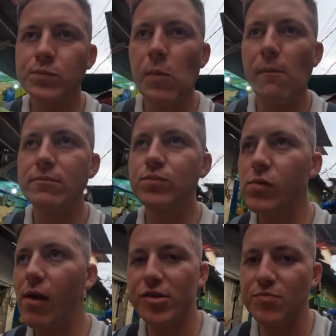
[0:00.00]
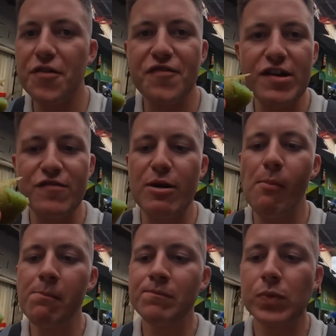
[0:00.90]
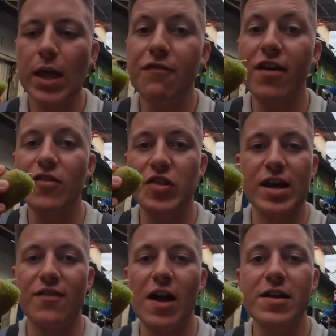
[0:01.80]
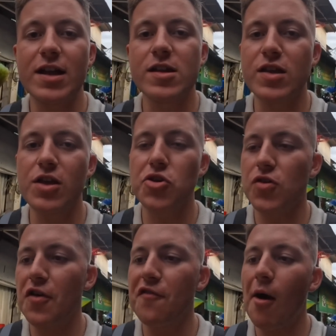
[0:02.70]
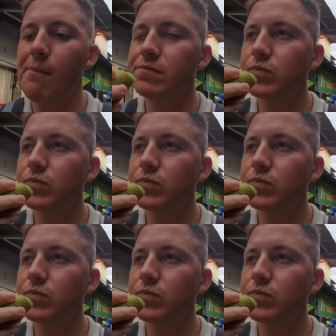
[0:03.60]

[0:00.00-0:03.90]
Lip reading: this is my favorite thing I've had in Indonesia so far.